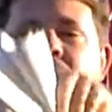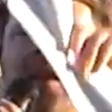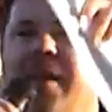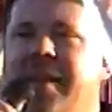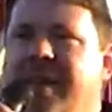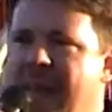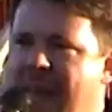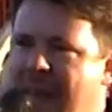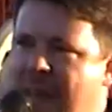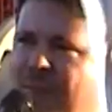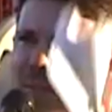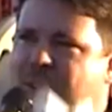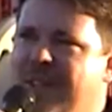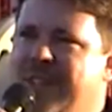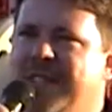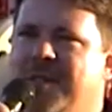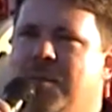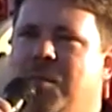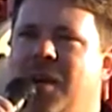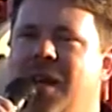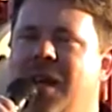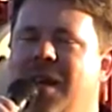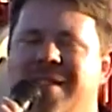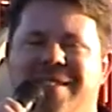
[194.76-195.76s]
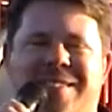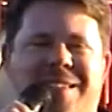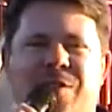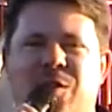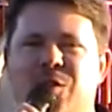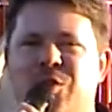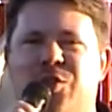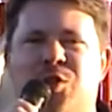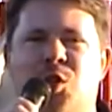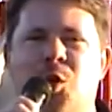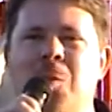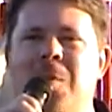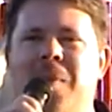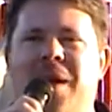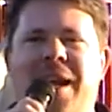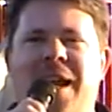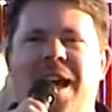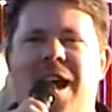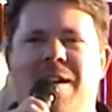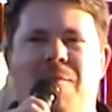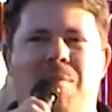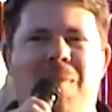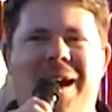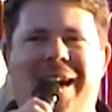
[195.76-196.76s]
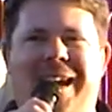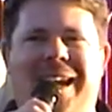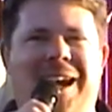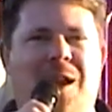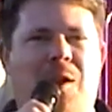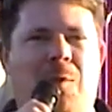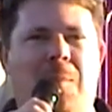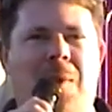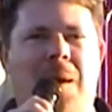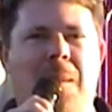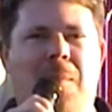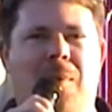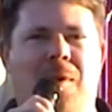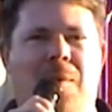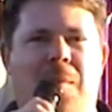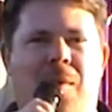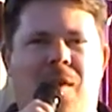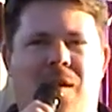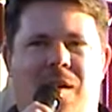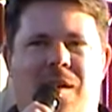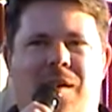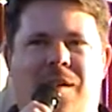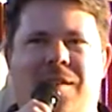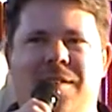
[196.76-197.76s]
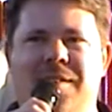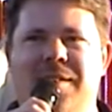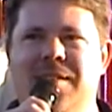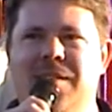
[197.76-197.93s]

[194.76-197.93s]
David Smith. See, there's too many of them. I can't remember them all.